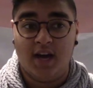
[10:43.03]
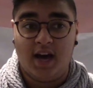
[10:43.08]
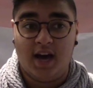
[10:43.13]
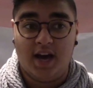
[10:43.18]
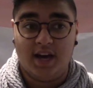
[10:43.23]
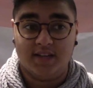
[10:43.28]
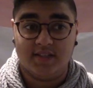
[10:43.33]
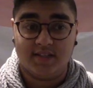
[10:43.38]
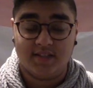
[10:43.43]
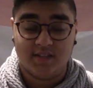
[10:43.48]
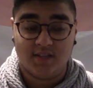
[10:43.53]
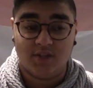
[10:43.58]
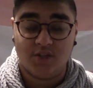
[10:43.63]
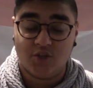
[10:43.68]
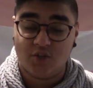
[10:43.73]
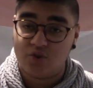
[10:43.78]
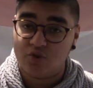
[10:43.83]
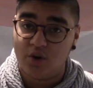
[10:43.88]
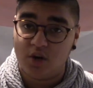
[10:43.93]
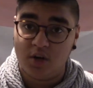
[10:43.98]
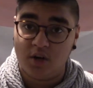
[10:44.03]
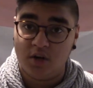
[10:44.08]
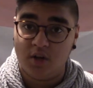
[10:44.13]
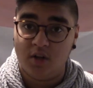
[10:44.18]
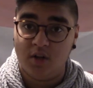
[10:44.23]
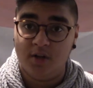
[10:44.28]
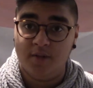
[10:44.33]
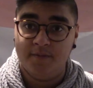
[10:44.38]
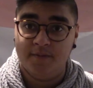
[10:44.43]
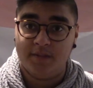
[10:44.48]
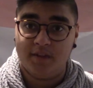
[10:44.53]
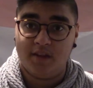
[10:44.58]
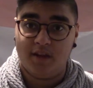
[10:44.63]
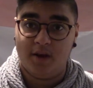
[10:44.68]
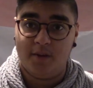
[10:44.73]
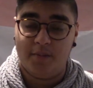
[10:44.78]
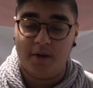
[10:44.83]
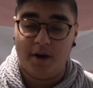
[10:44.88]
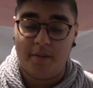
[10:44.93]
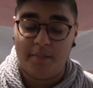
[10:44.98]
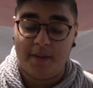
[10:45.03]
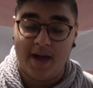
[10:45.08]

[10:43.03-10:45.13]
I still struggle about